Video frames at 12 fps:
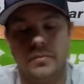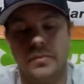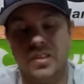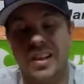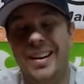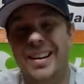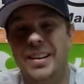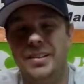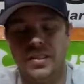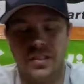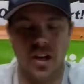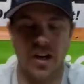it's kind of
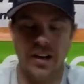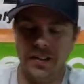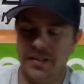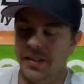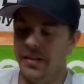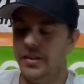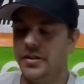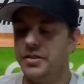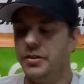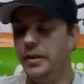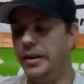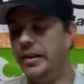nice. It's got an interior
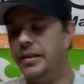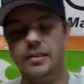to it.